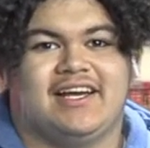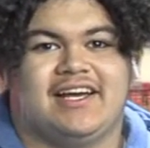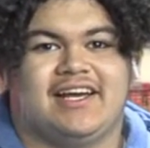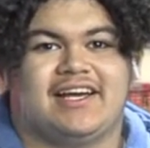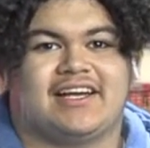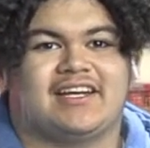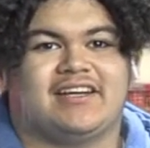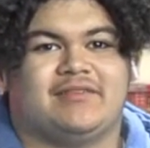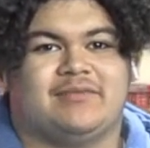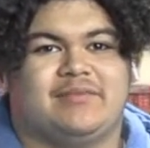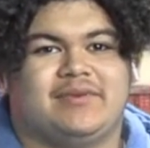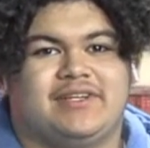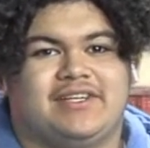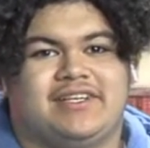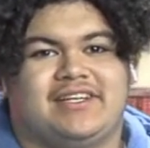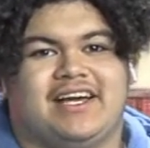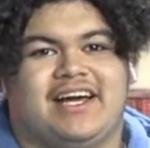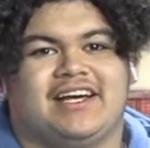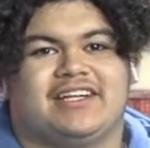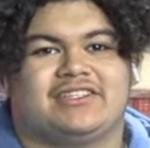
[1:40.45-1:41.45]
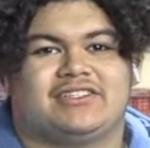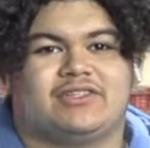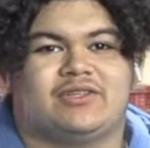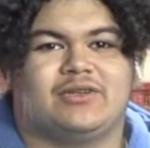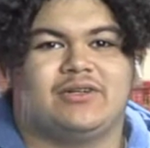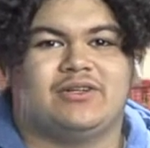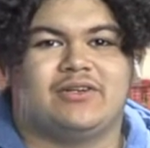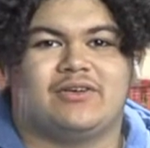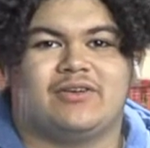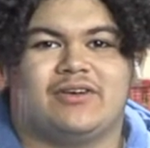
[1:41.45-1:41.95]
It can be as
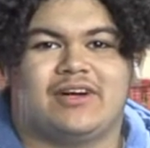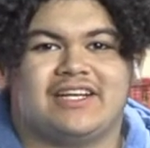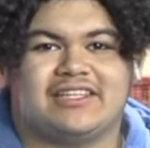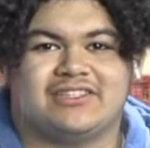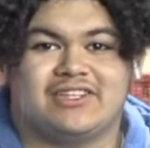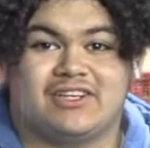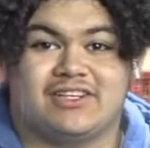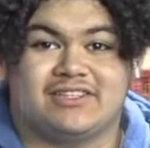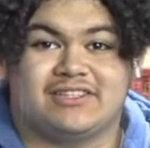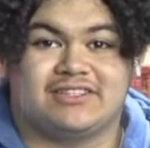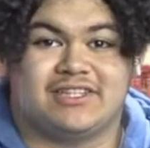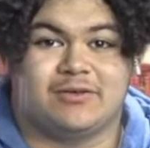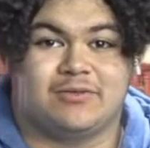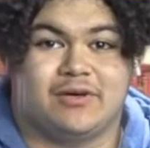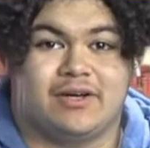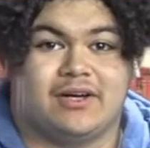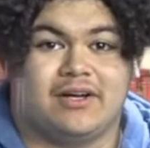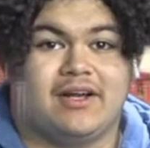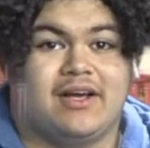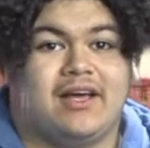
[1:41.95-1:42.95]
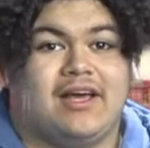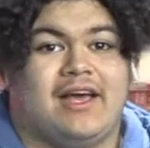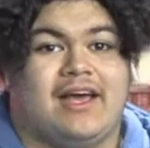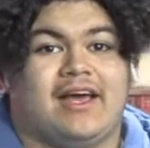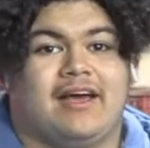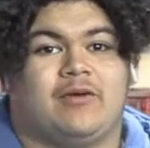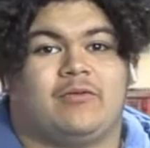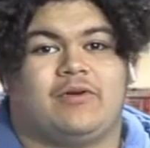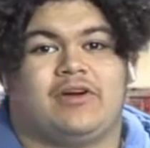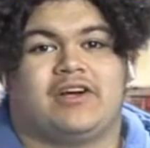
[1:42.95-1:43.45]
short or as long as they want,
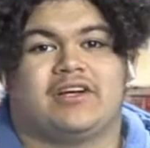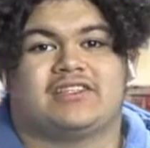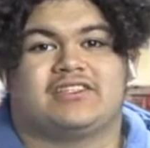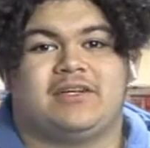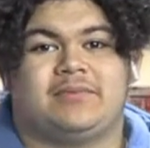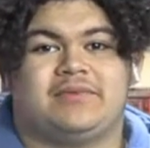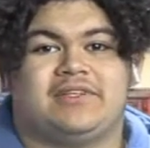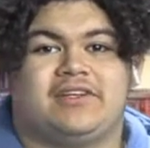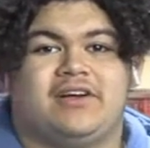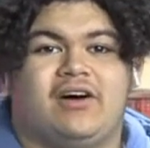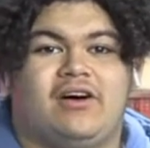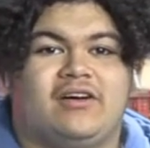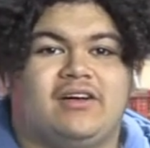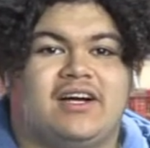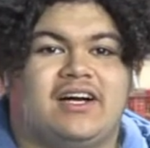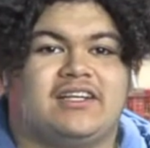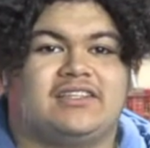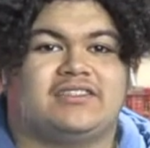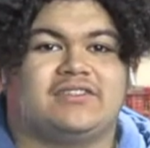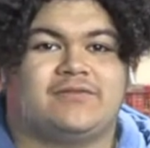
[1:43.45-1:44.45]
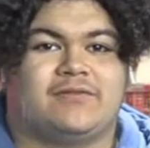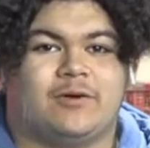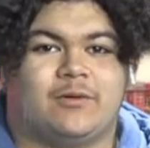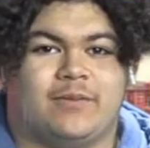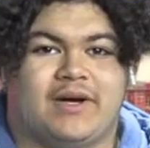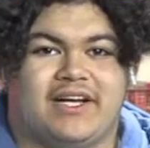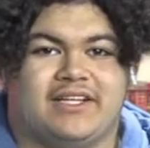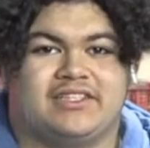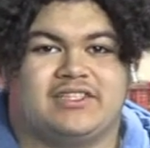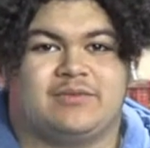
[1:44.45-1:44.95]
and we are accepting all kinds of
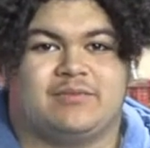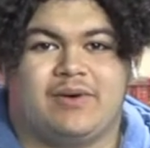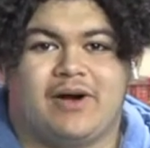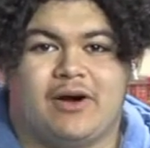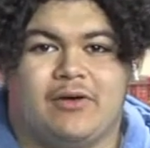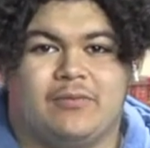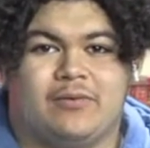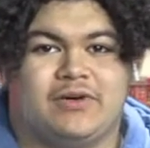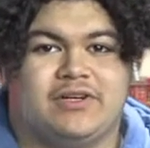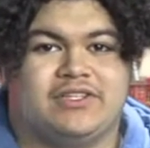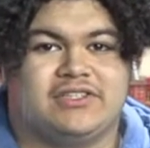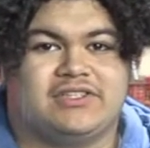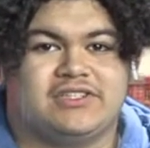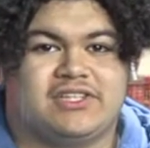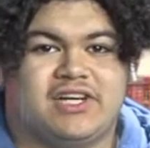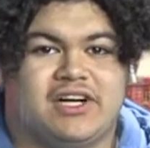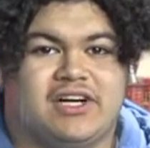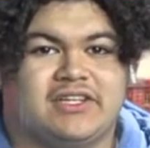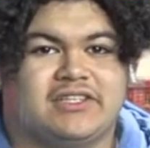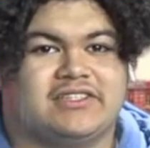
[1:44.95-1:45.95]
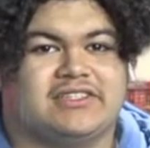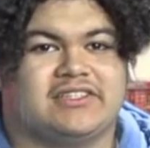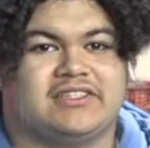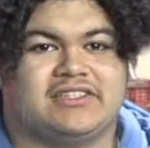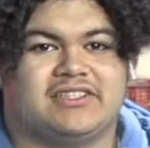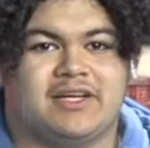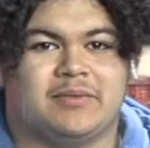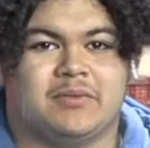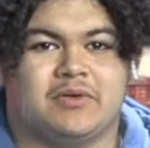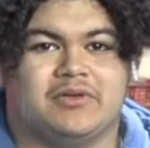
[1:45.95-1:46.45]
formats, PowerPoints, talks, and
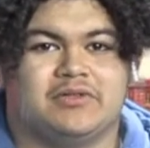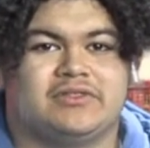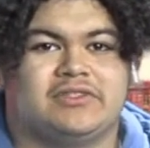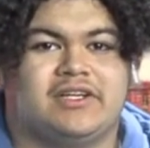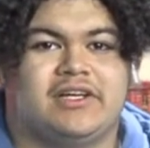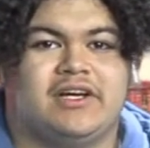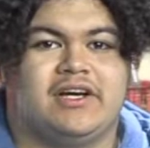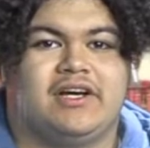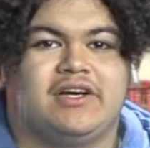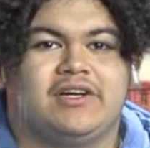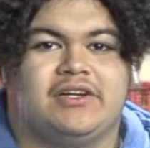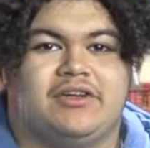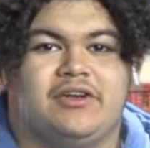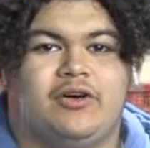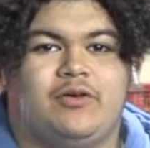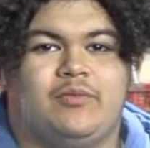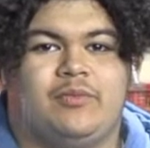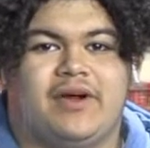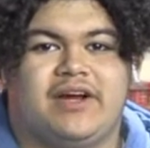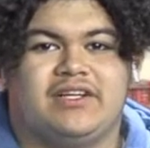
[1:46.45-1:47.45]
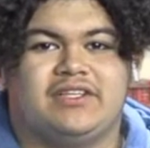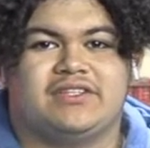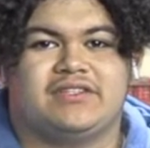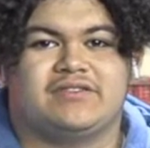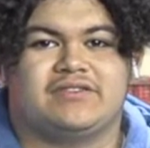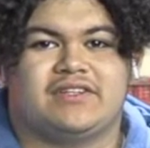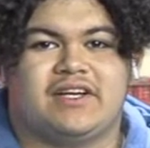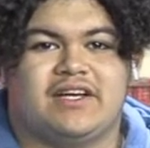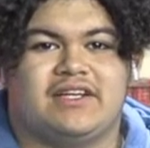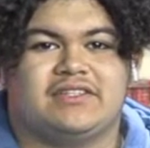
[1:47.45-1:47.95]
demos. No branch
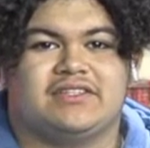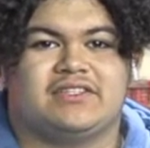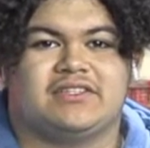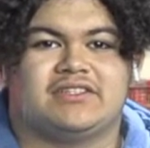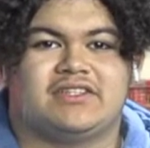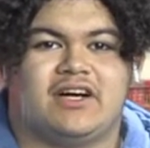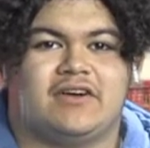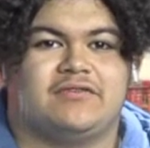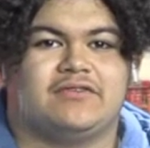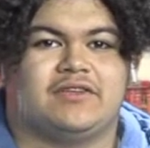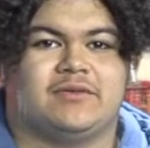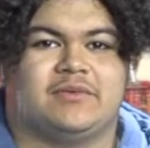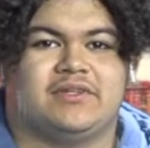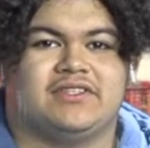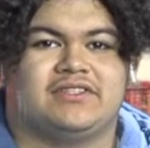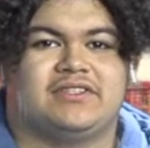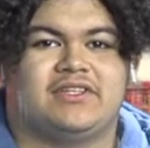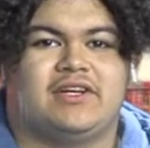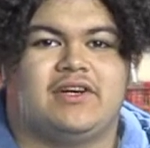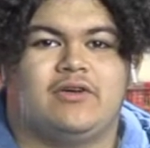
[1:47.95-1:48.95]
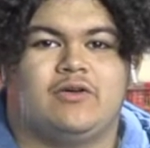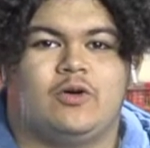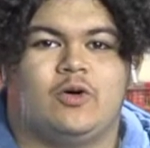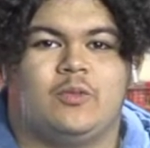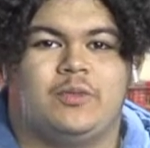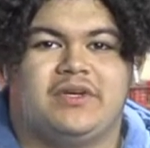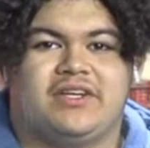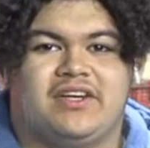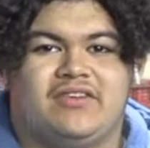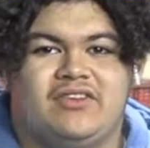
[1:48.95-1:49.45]
of science is off limits. We'll
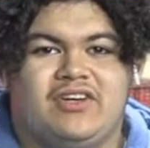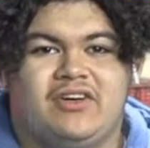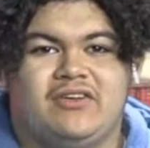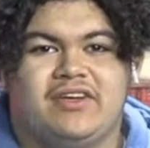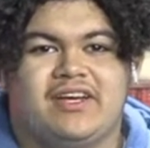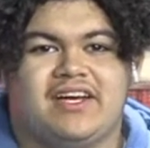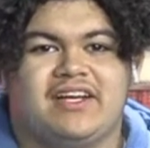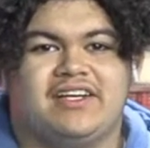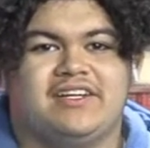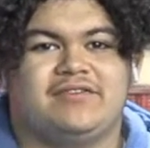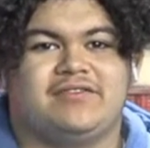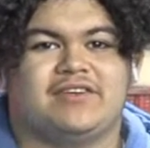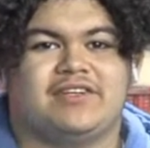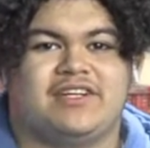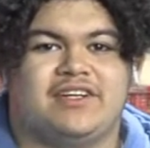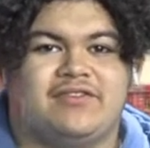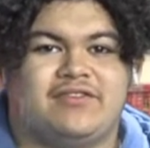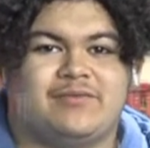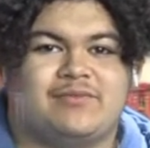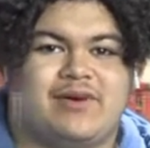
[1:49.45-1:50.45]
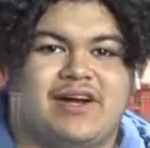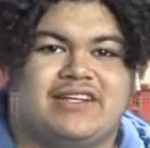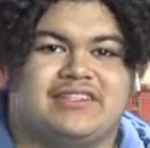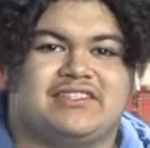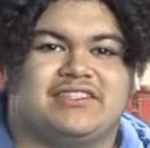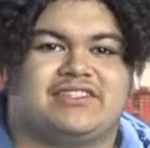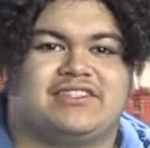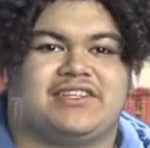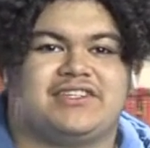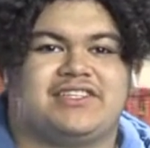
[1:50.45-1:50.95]
be giving out candy for different
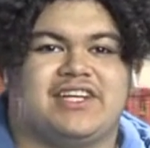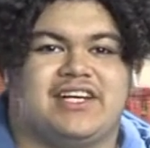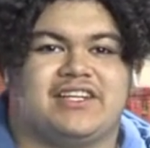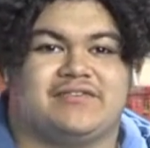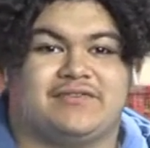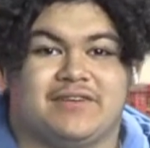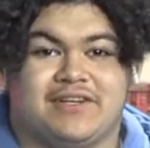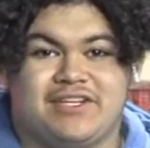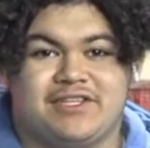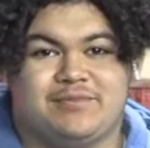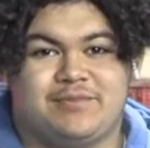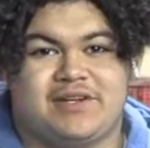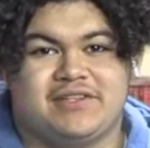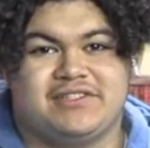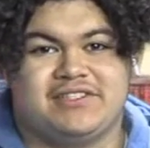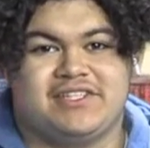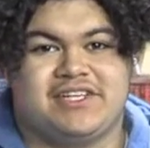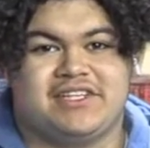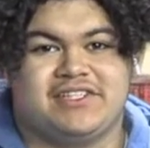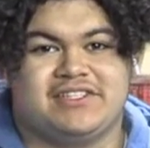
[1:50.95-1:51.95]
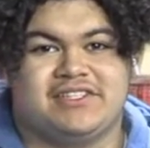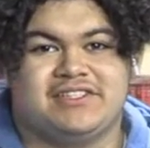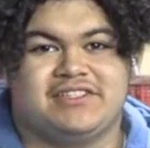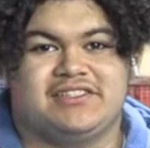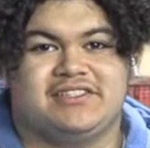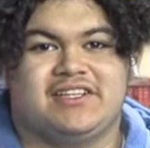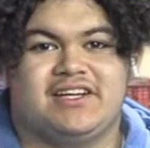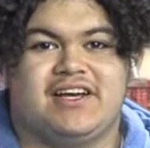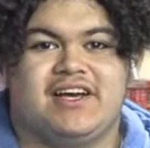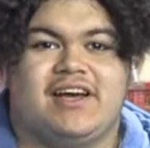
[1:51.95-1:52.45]
prizes such as funniest
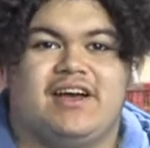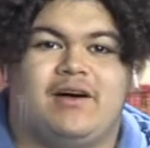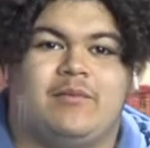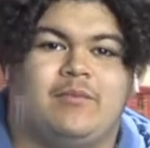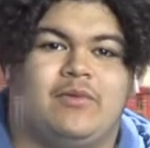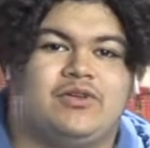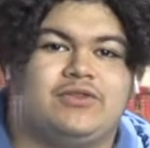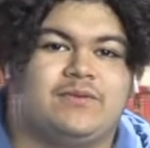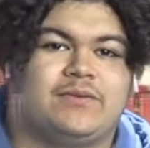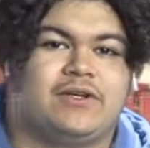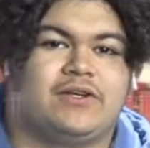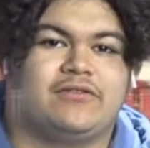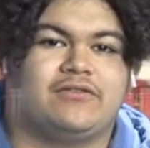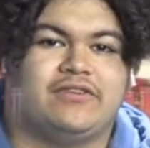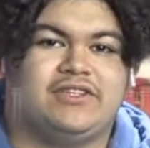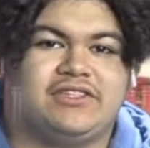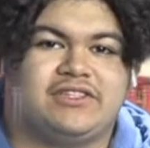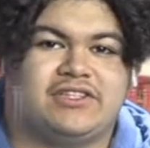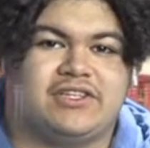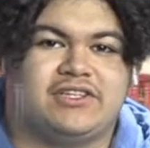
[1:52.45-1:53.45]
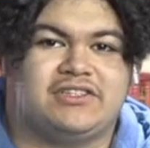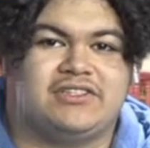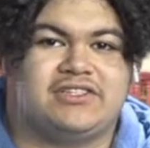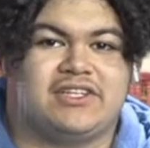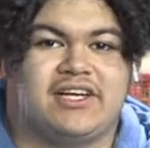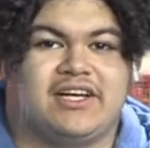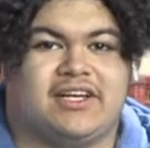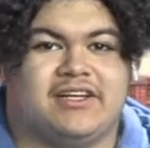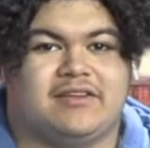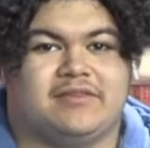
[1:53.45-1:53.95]
presentations, most well researched,
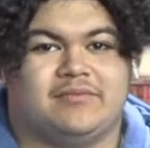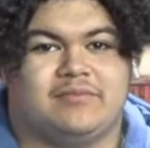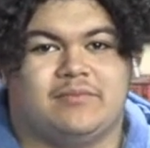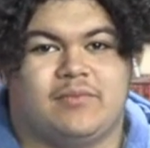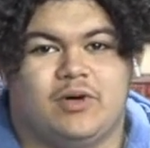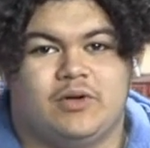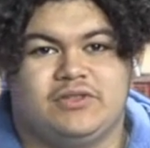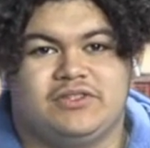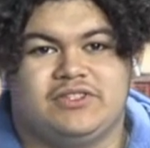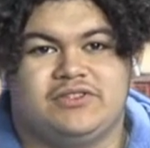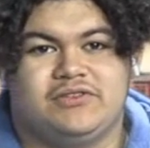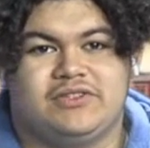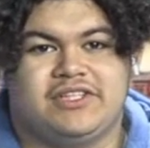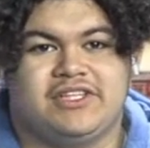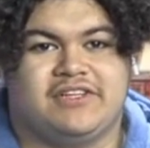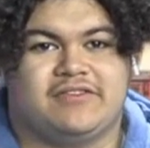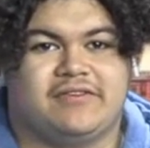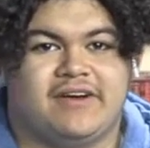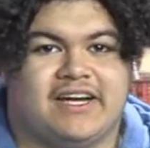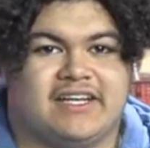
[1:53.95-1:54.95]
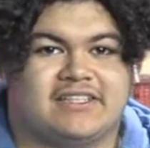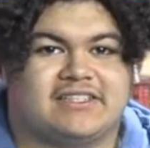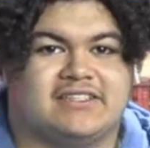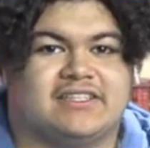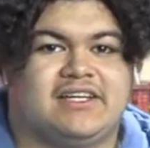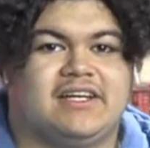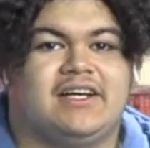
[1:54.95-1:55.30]
and most unique fact.